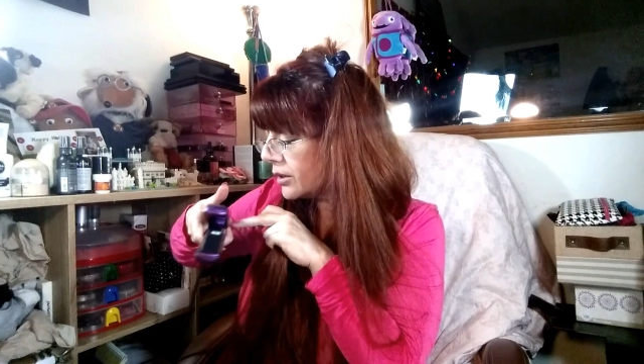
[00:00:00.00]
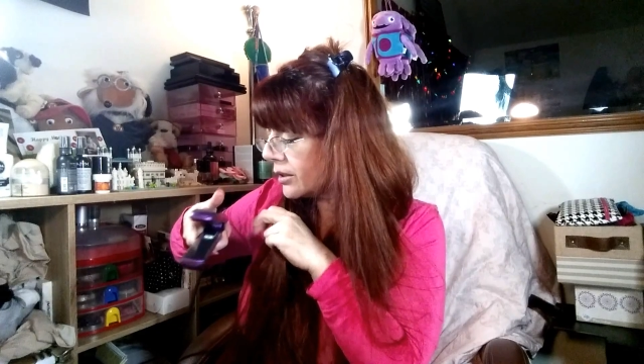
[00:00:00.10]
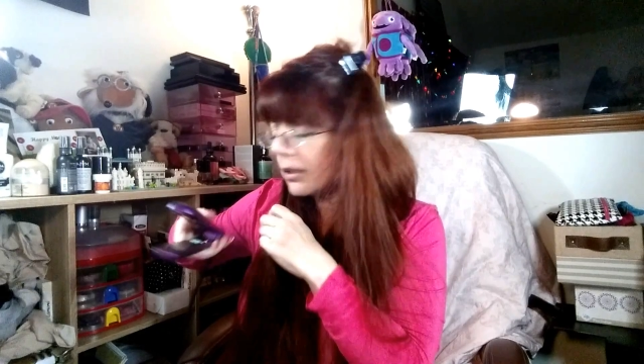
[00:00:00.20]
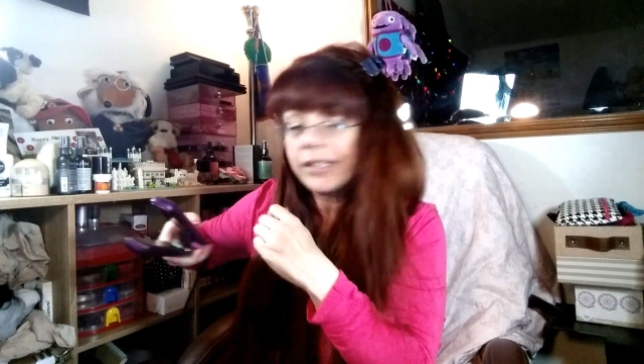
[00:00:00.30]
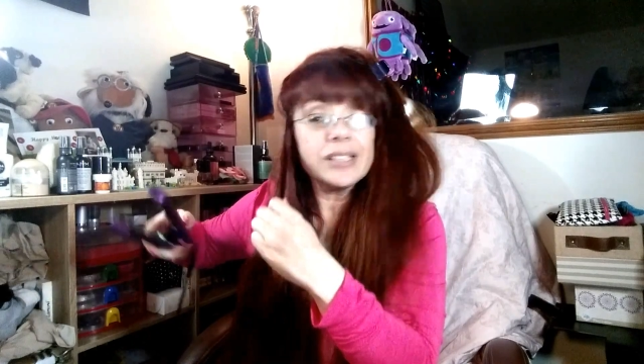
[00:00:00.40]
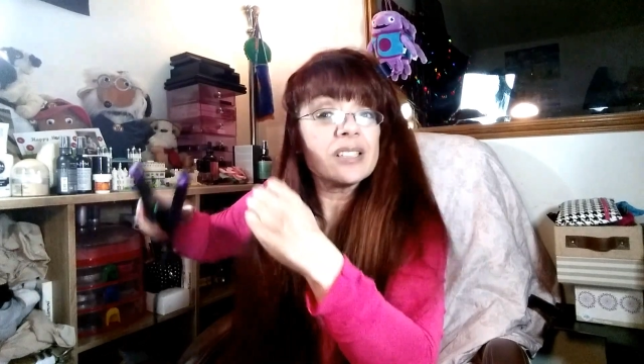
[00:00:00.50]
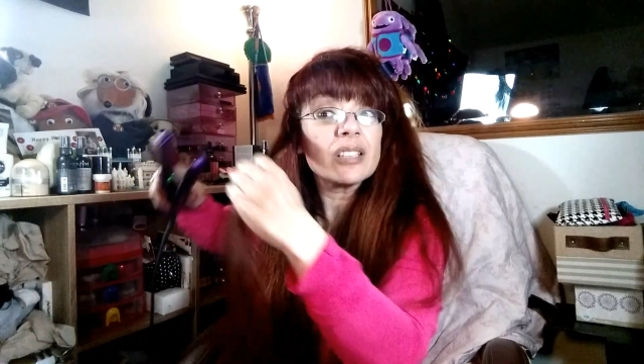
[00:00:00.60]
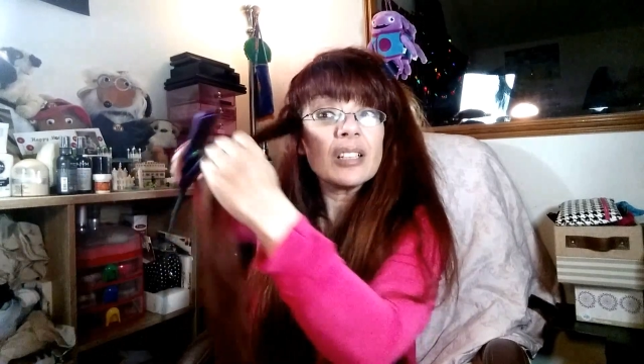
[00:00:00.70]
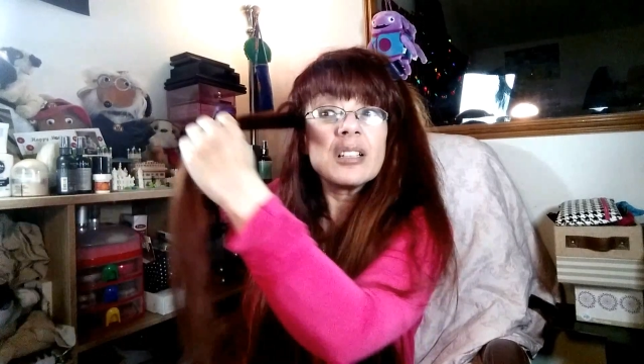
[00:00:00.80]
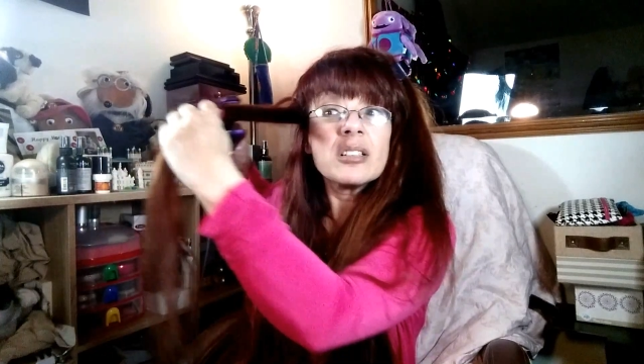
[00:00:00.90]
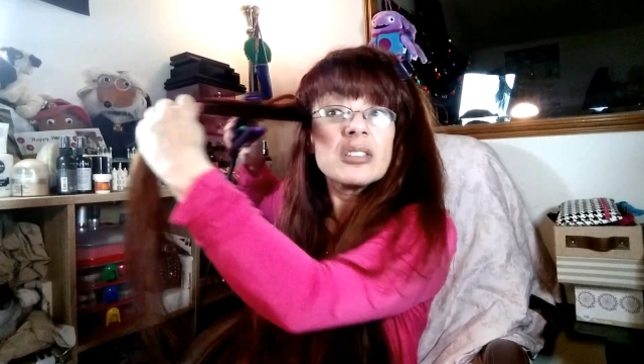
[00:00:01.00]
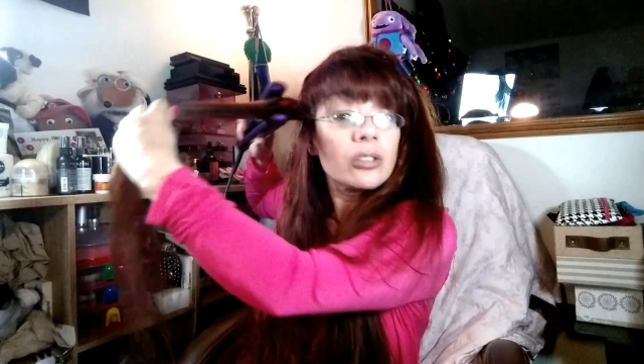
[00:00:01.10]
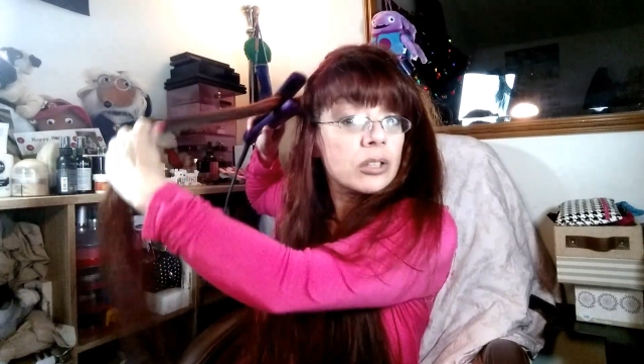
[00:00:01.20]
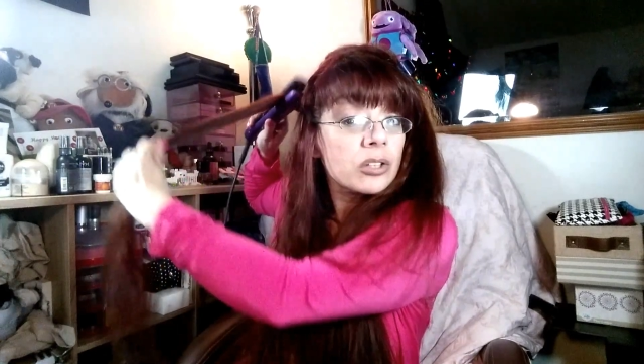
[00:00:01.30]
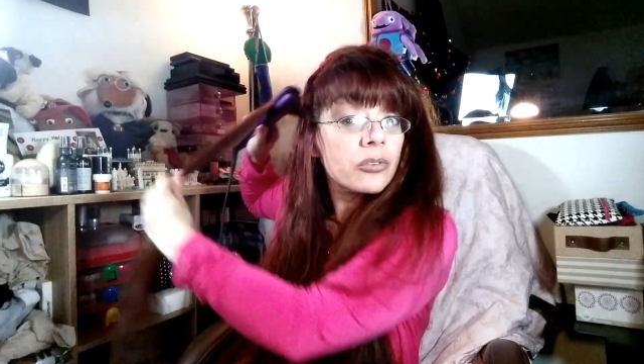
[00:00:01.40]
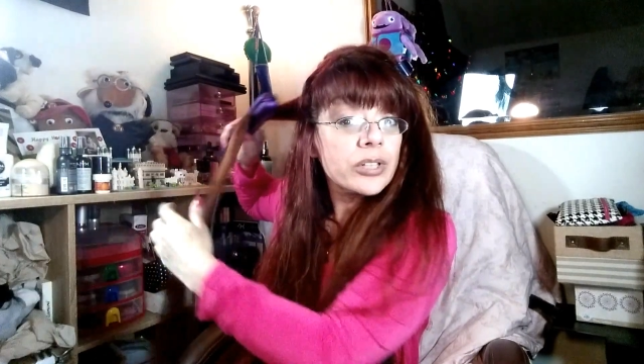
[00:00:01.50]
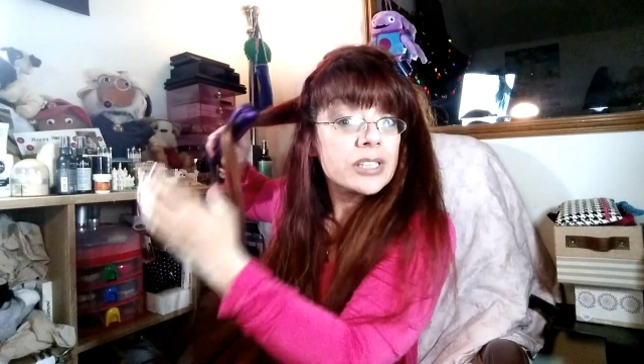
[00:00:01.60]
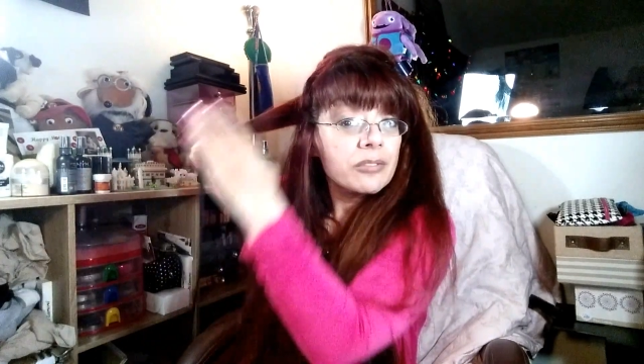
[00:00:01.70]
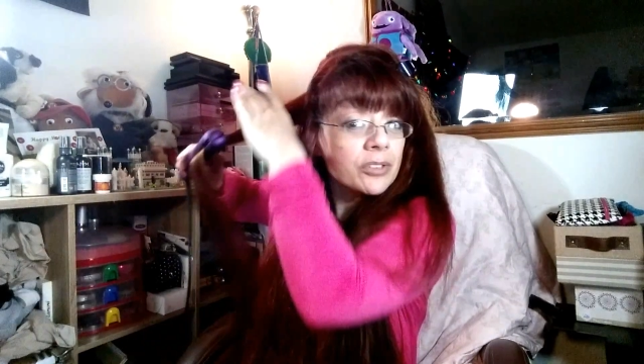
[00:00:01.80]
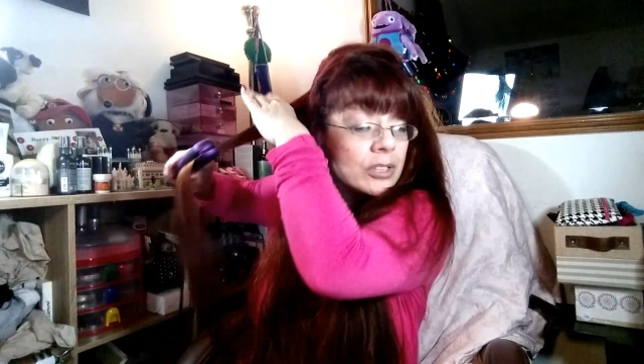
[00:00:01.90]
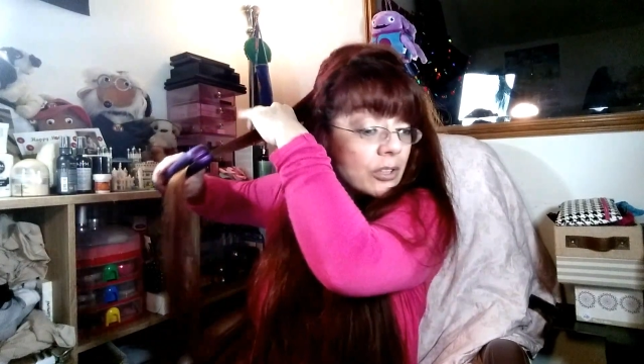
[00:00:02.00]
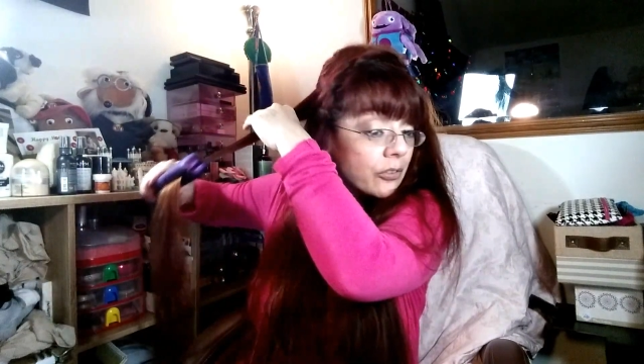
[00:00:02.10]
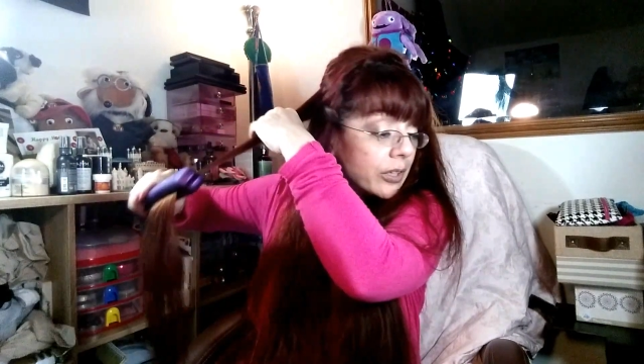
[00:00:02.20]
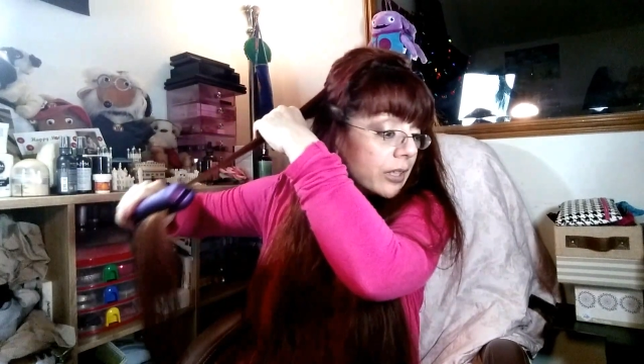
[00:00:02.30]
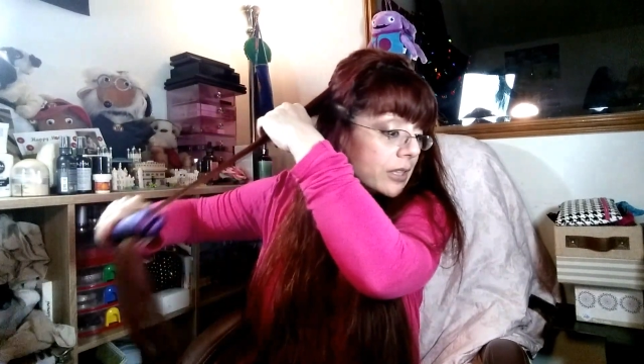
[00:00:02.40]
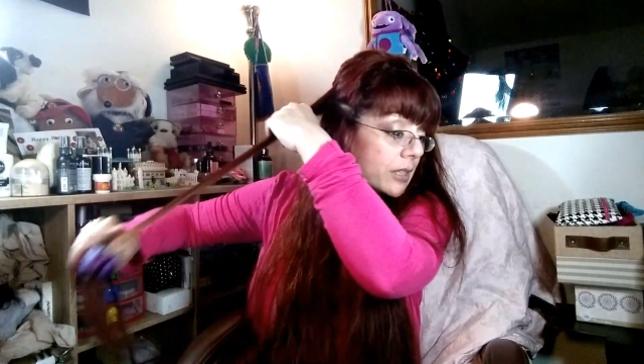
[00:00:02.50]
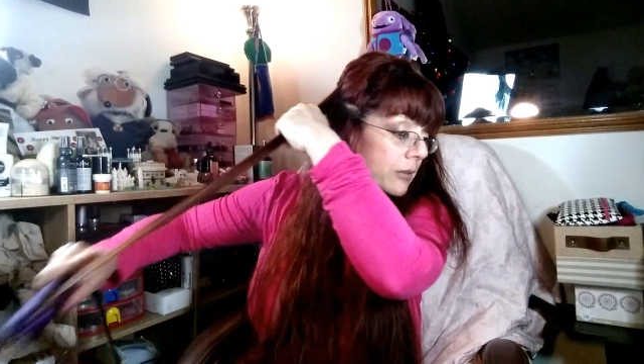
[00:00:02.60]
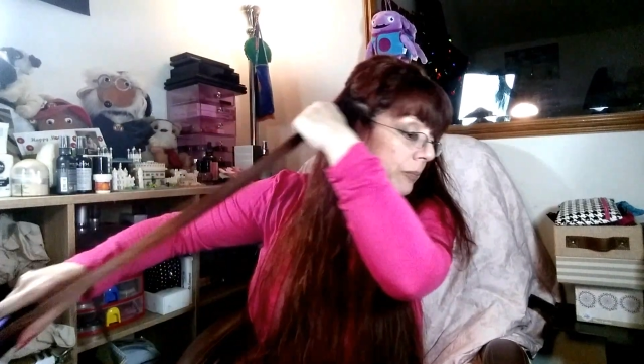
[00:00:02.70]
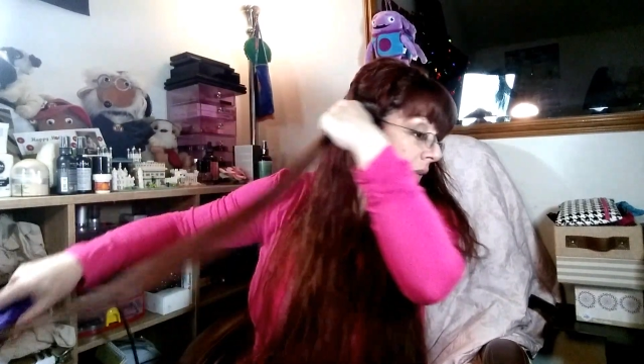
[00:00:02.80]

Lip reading: to 90. 370 to 390.